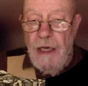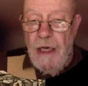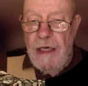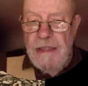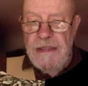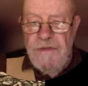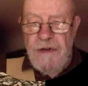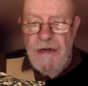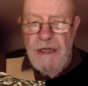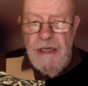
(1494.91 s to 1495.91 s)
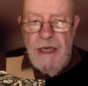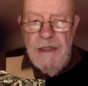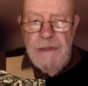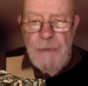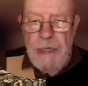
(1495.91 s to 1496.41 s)
and it's a very
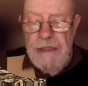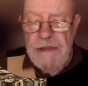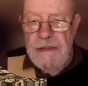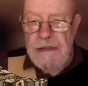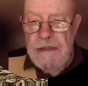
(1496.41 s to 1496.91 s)
nice, pleasant